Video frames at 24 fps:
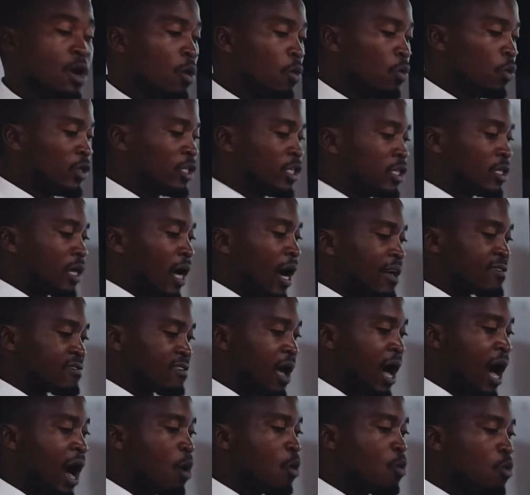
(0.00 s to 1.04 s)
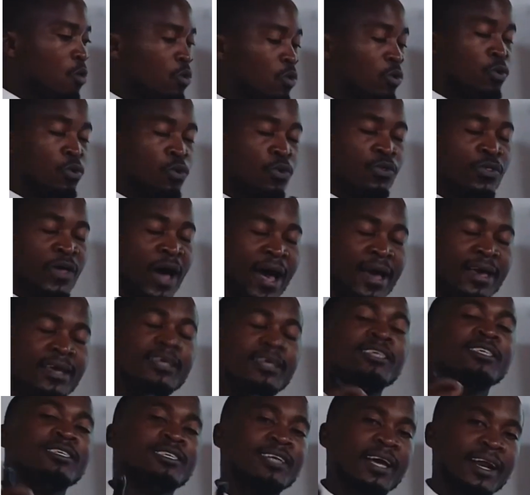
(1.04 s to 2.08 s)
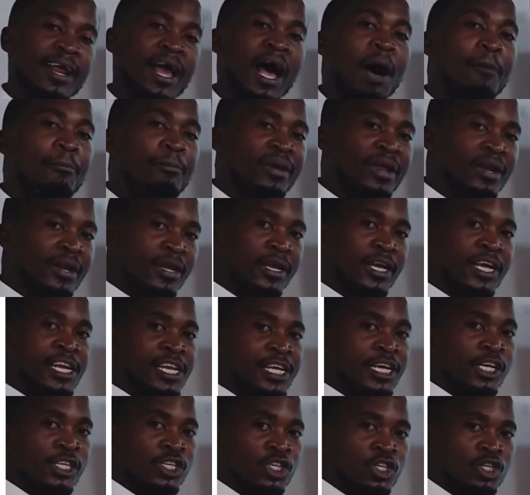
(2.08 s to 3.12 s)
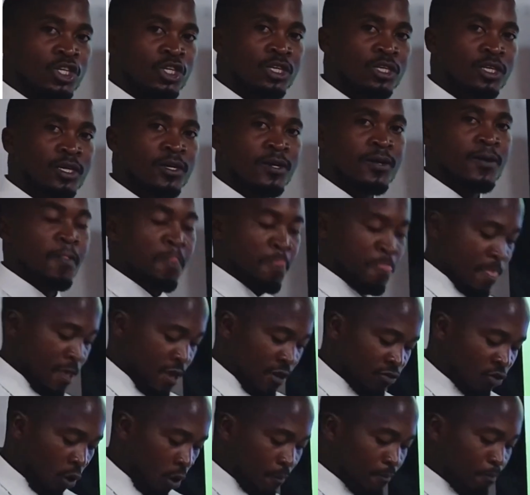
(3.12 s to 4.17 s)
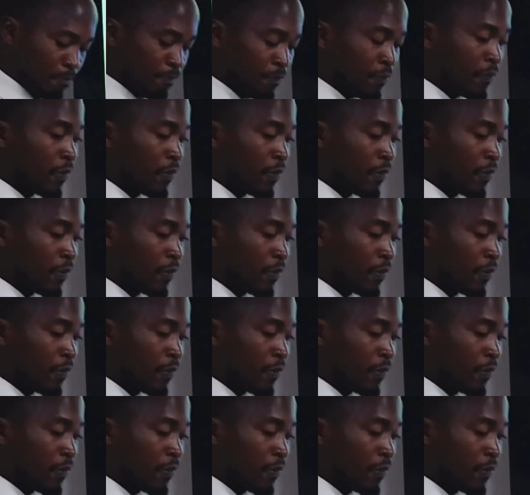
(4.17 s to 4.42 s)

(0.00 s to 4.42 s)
Which as how will the injury happen in each. So